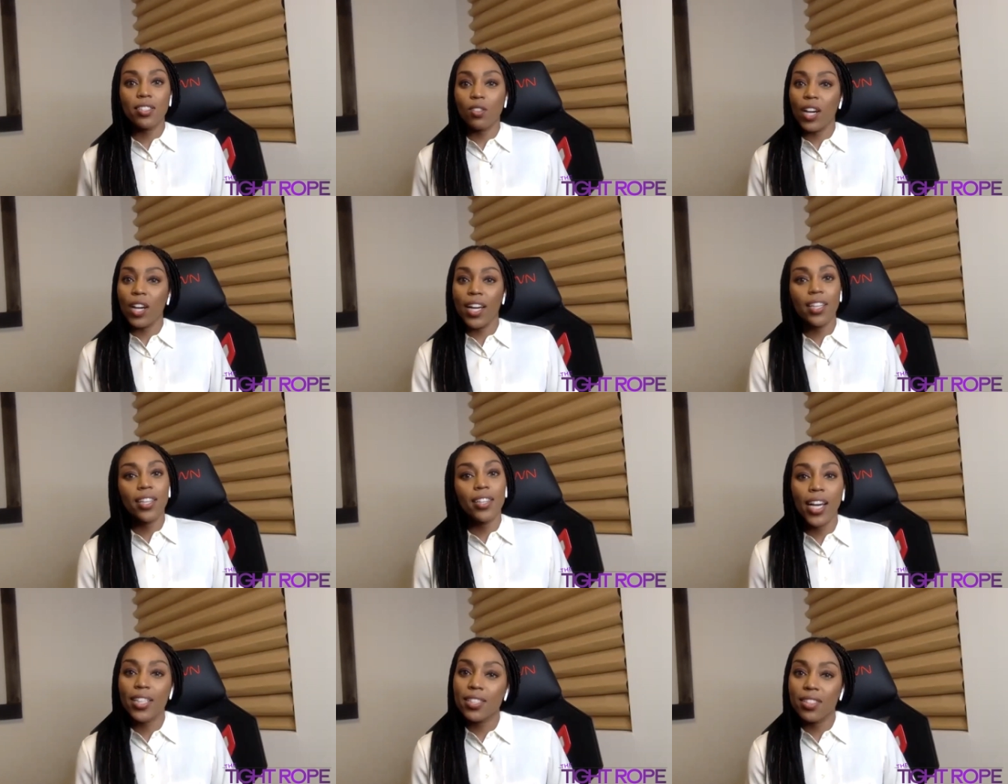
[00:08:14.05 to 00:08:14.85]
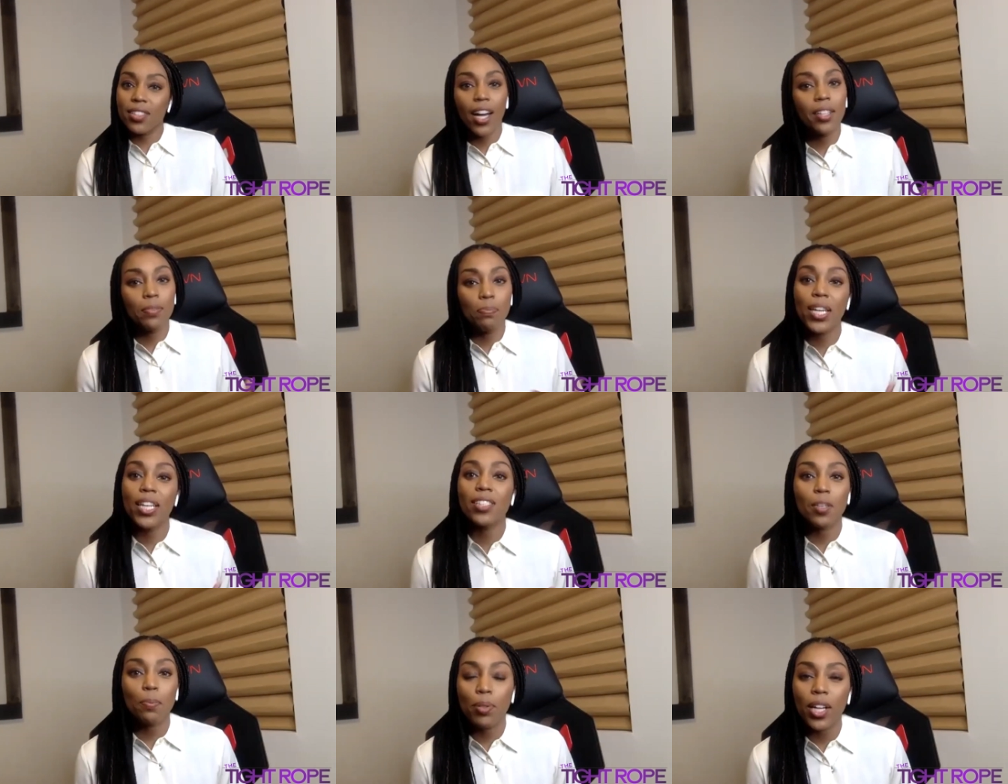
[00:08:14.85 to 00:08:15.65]
So that's me
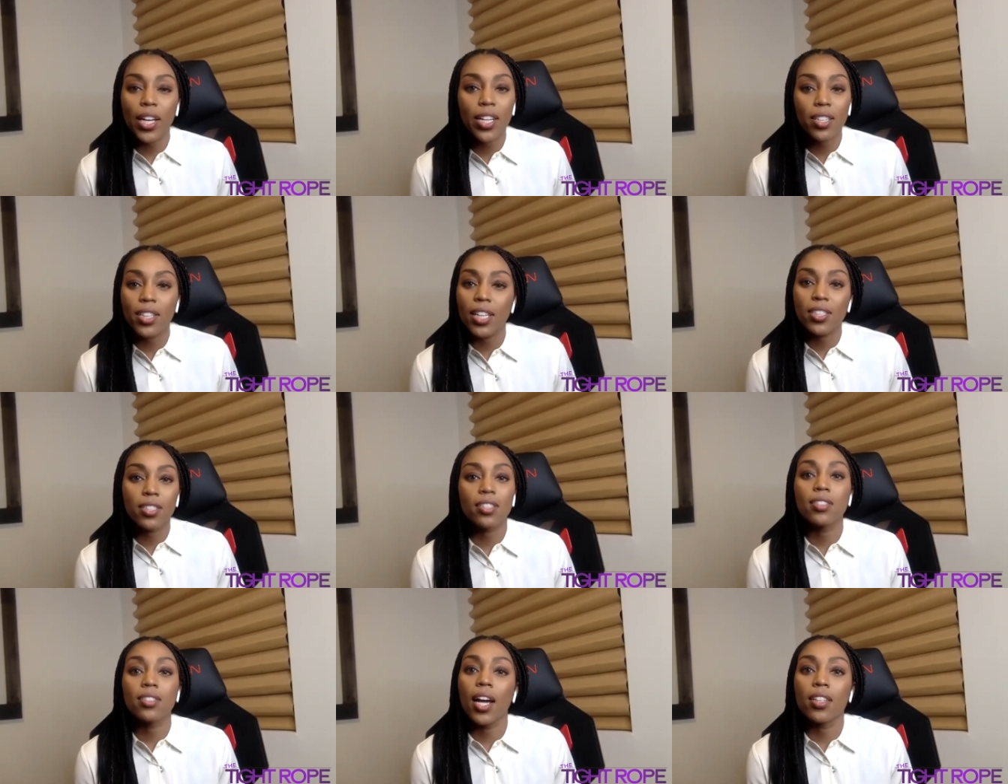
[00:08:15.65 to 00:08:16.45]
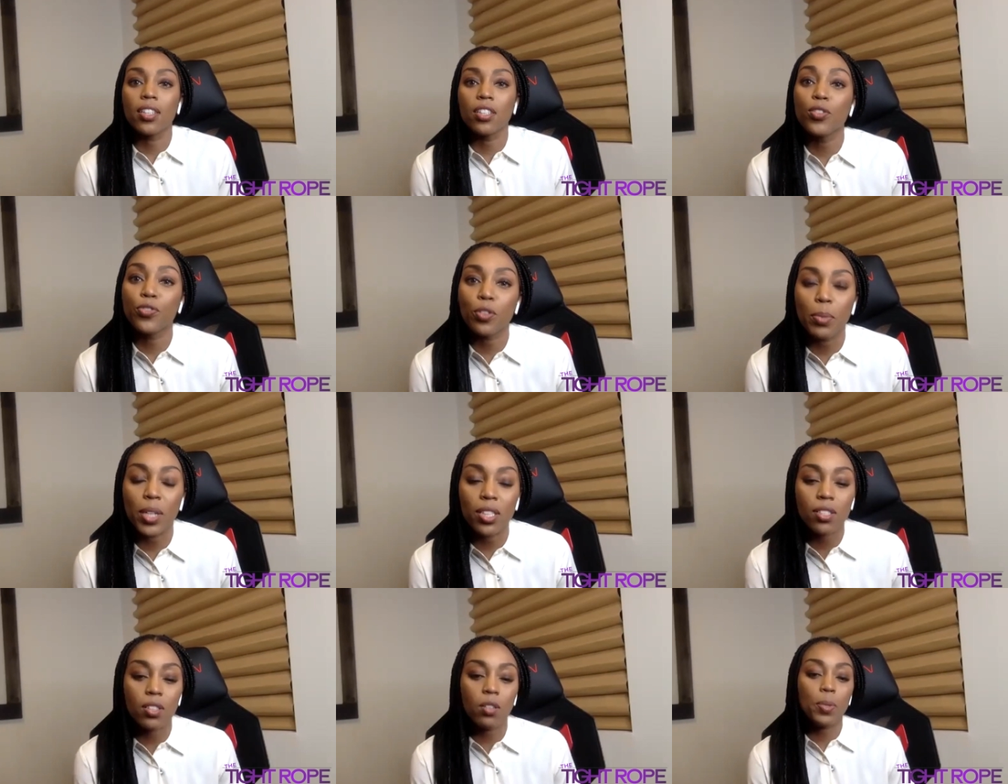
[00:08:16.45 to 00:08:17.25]
as a player. That's just not good for
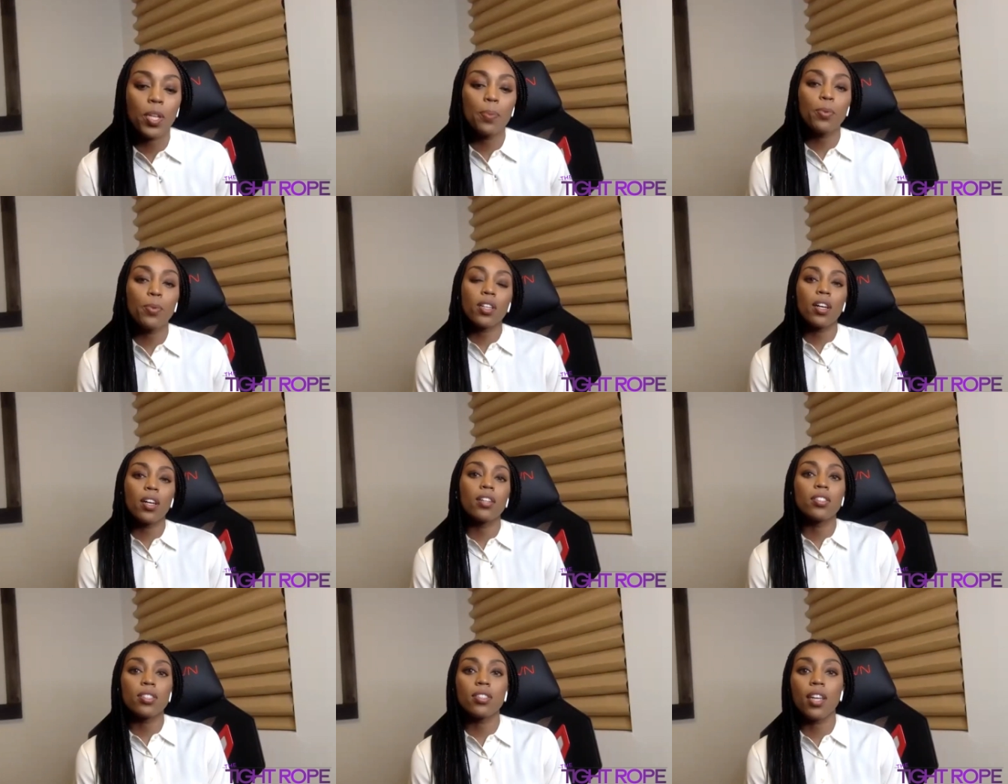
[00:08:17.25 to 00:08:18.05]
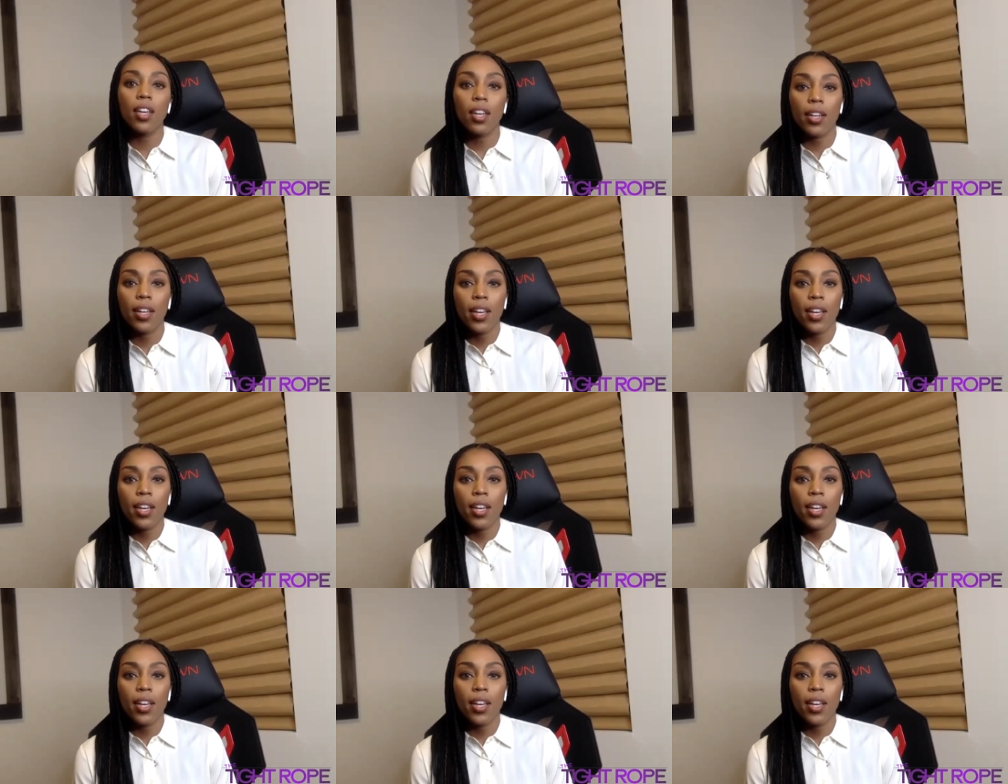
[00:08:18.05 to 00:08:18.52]
me. So people can understand.